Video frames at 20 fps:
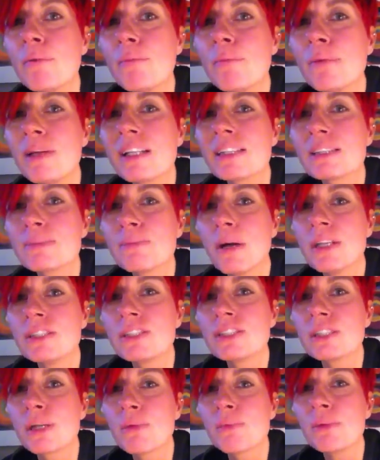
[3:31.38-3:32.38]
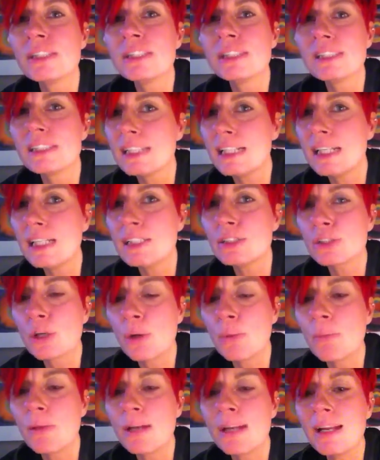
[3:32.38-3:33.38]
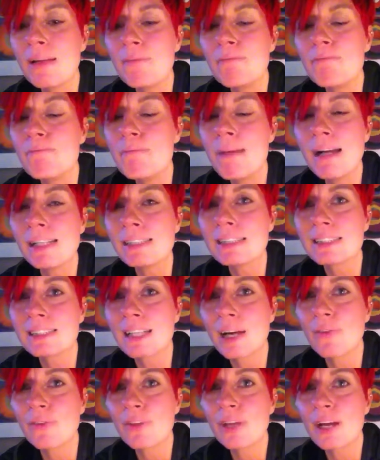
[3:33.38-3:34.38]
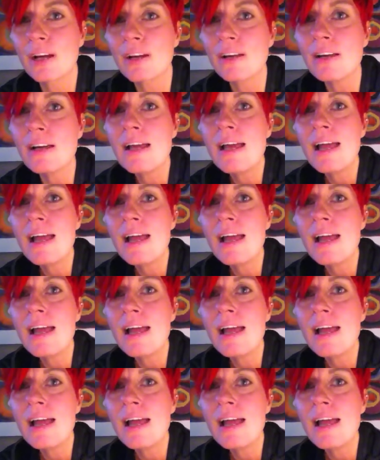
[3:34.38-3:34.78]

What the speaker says: with being a sponge is that we see so many messes out there